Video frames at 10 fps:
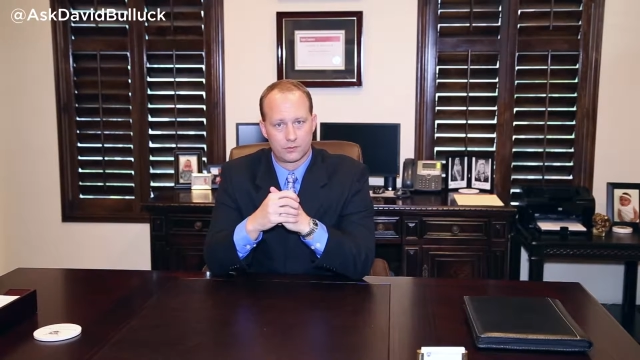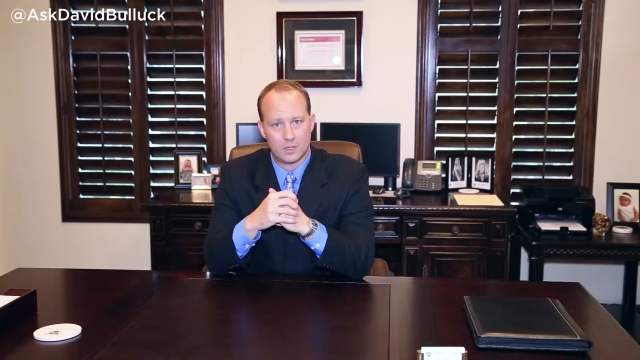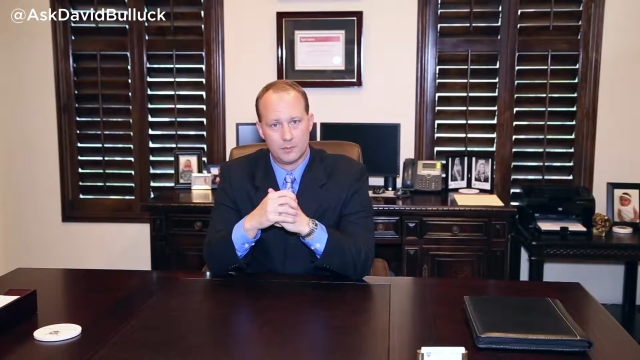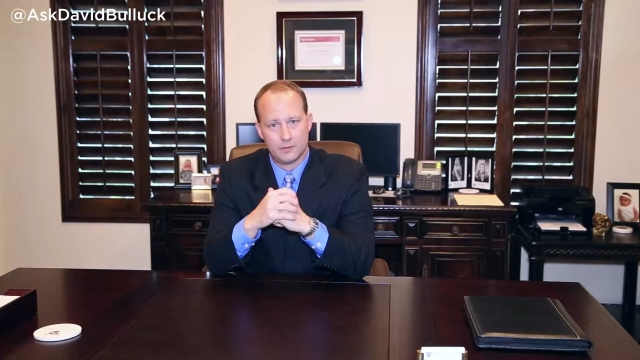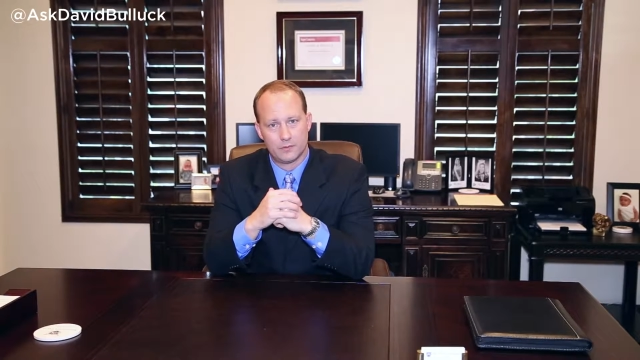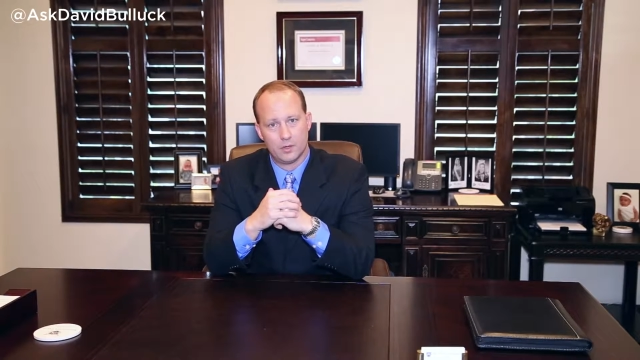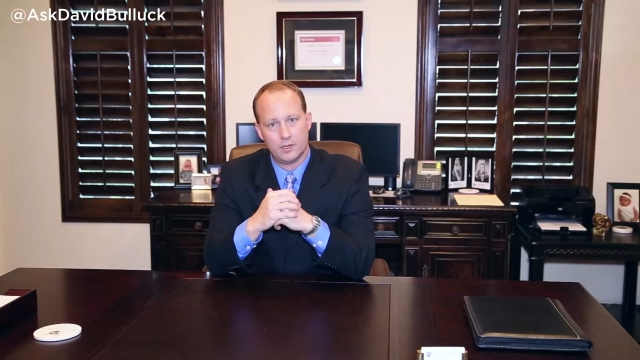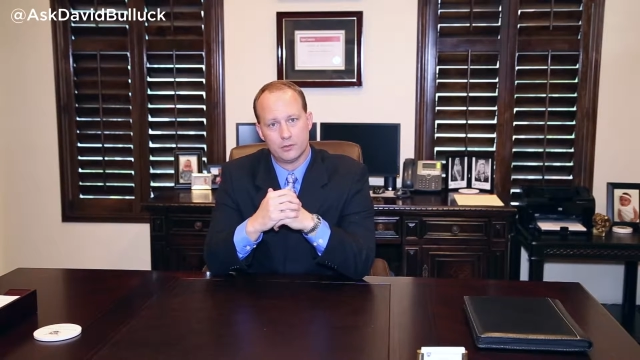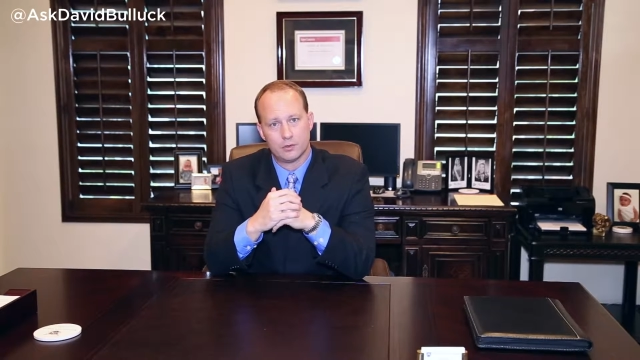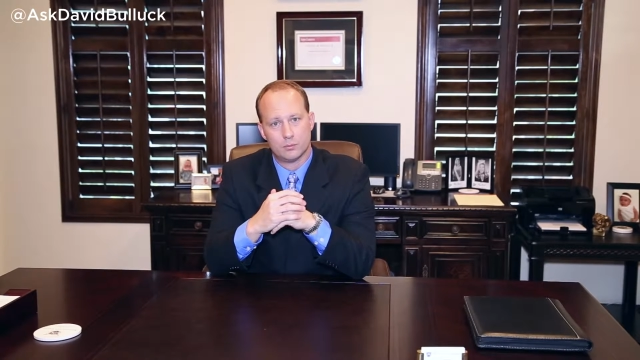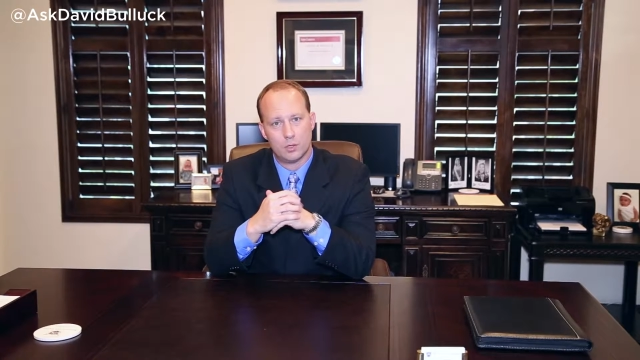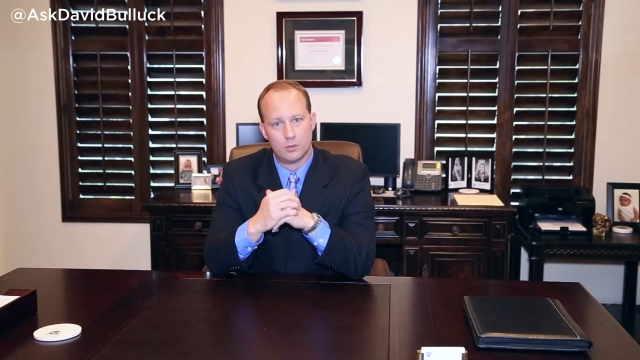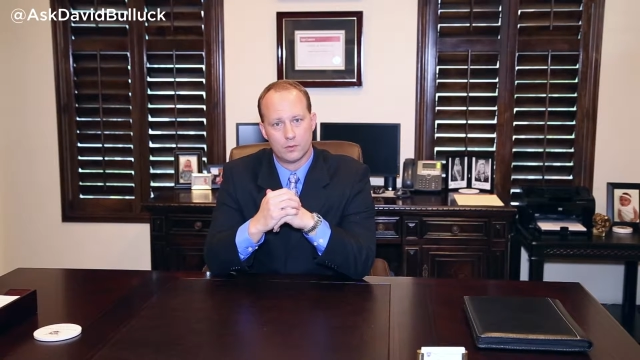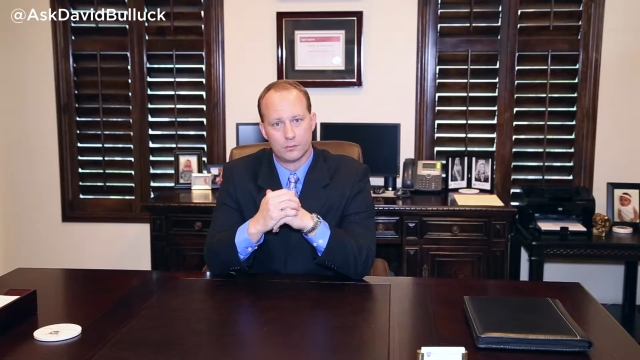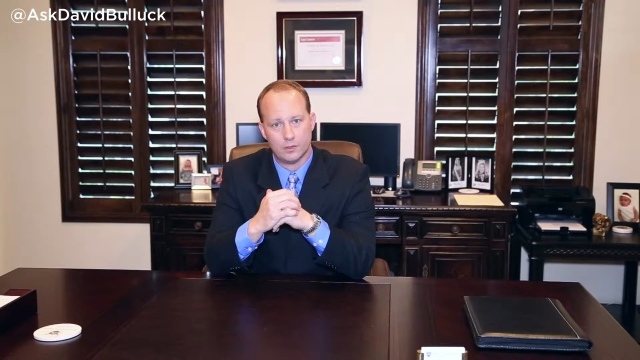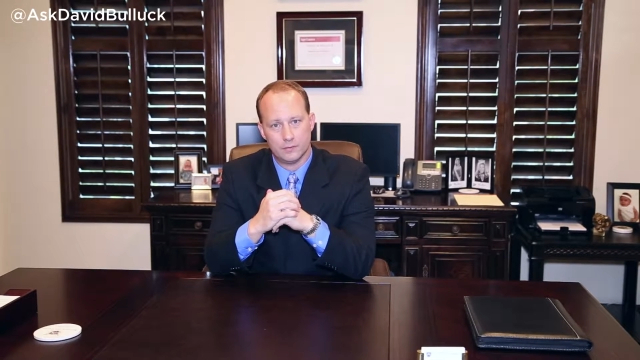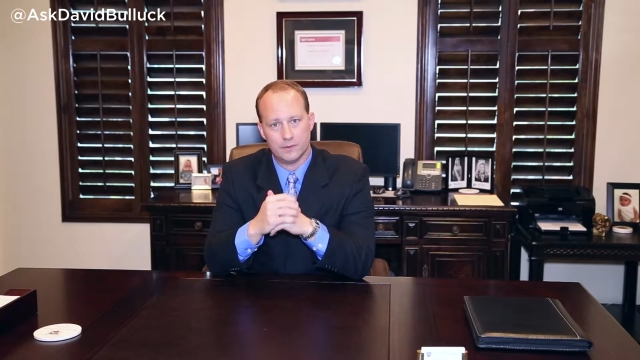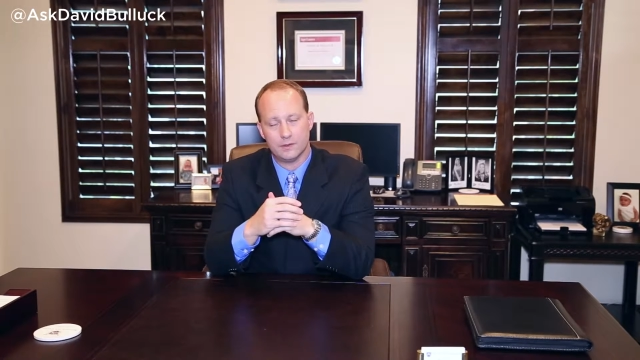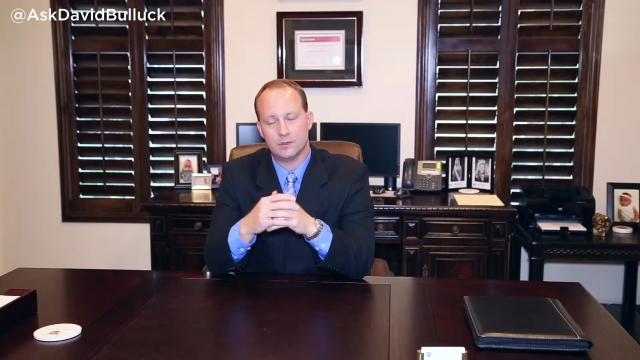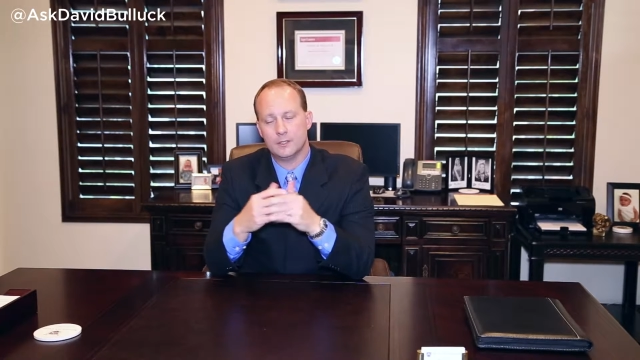company for uninsured motorist
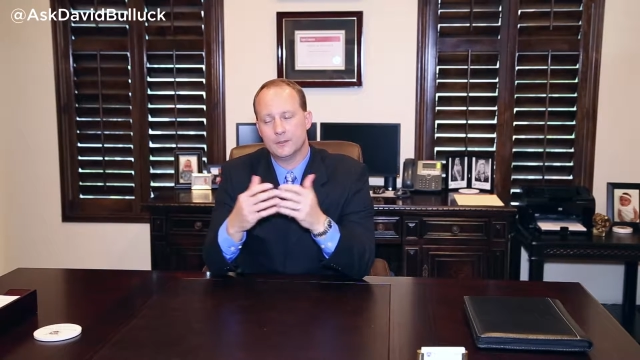benefits,